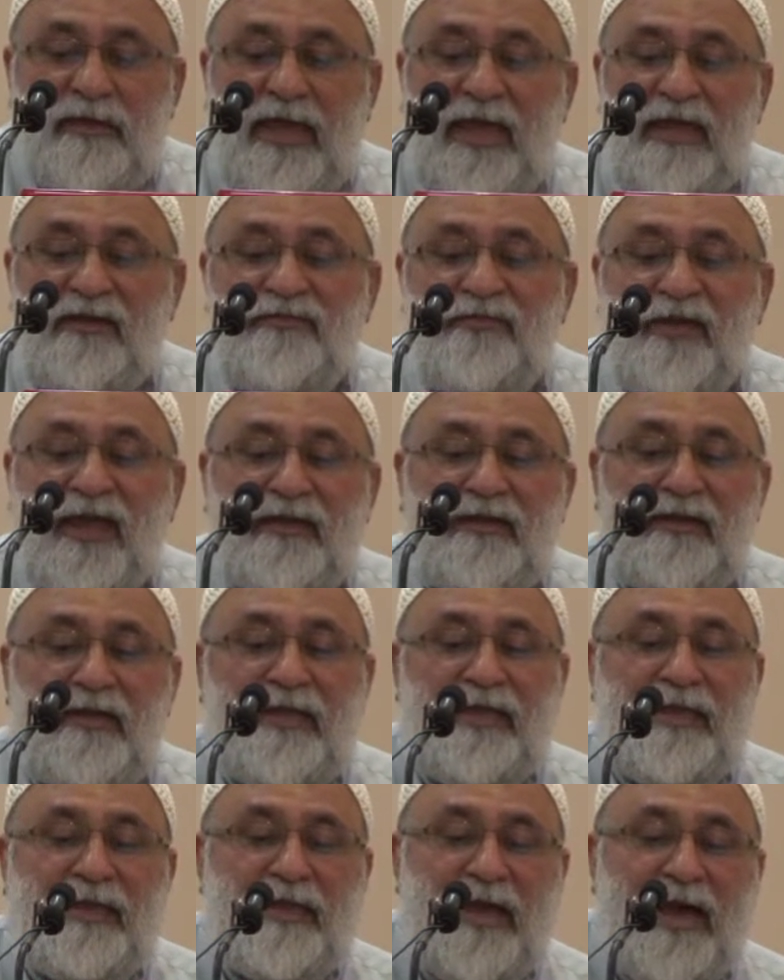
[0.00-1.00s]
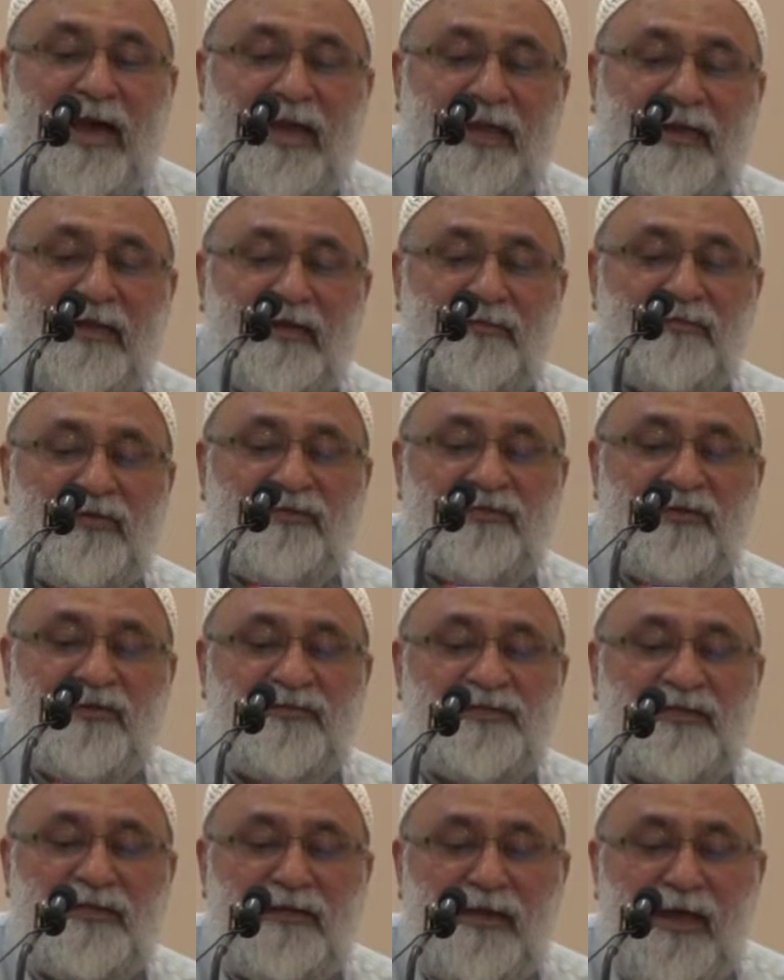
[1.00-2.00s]
And finally, in ayah number
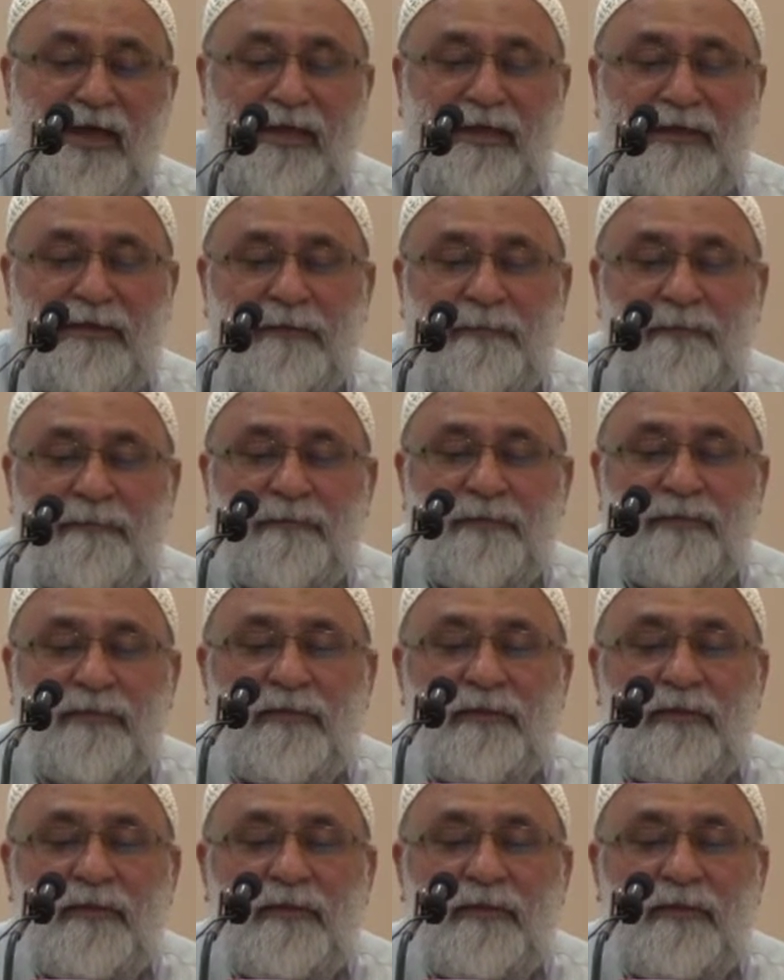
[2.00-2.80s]
59,